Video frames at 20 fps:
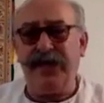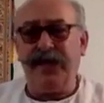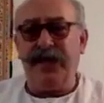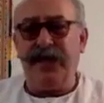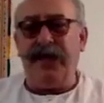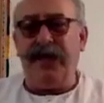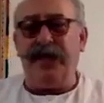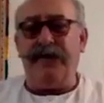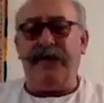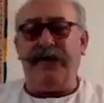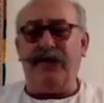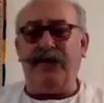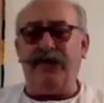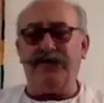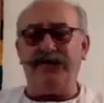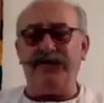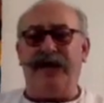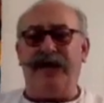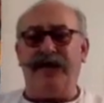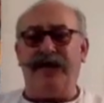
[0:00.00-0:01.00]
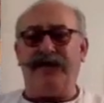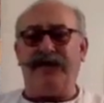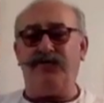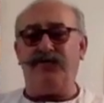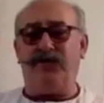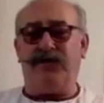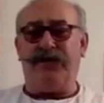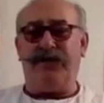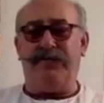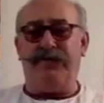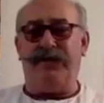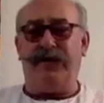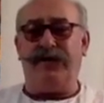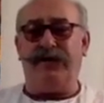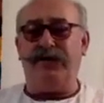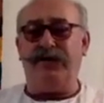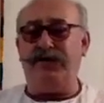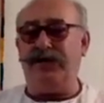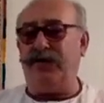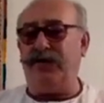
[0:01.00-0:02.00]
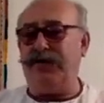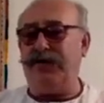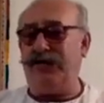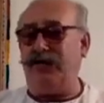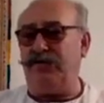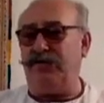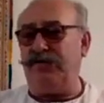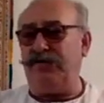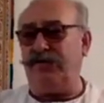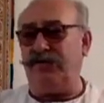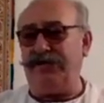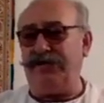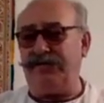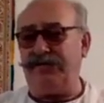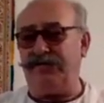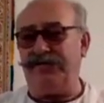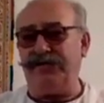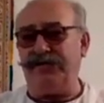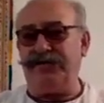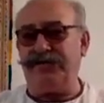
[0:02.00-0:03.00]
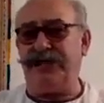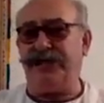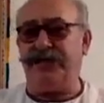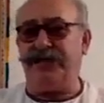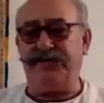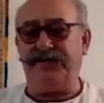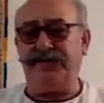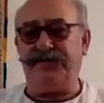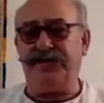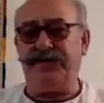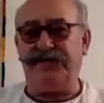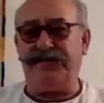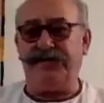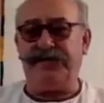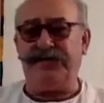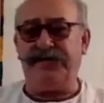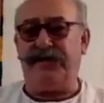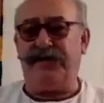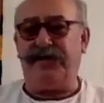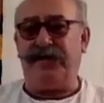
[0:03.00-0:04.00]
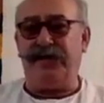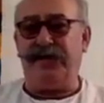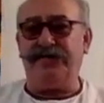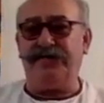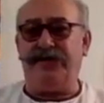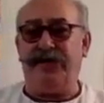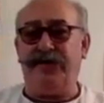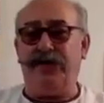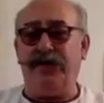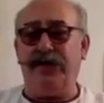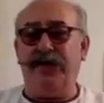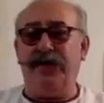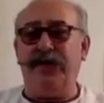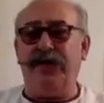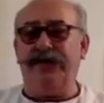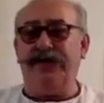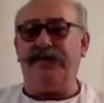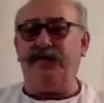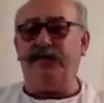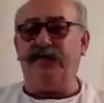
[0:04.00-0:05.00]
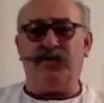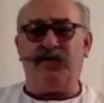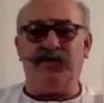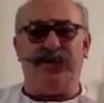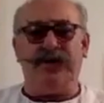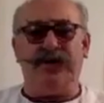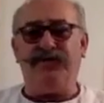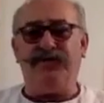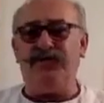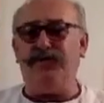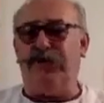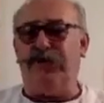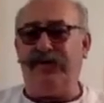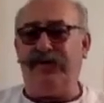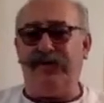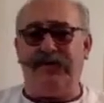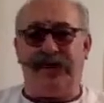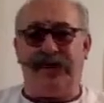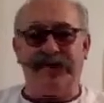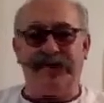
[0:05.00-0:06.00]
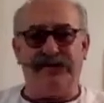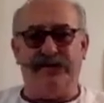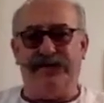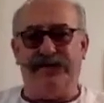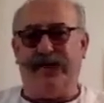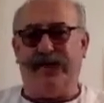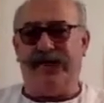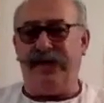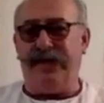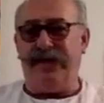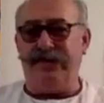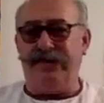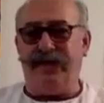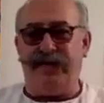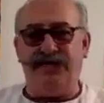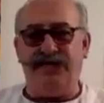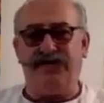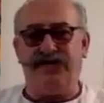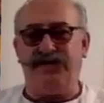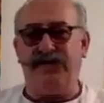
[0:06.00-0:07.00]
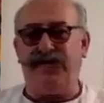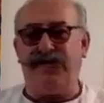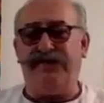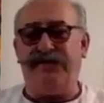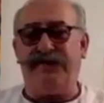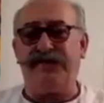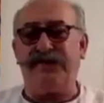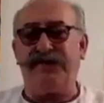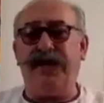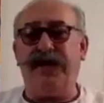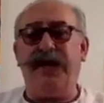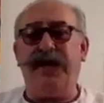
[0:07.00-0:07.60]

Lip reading: It wasn't like you join a monk and you go into your cloister and cell and just sit in silence. No, this was all about doing things and being and service.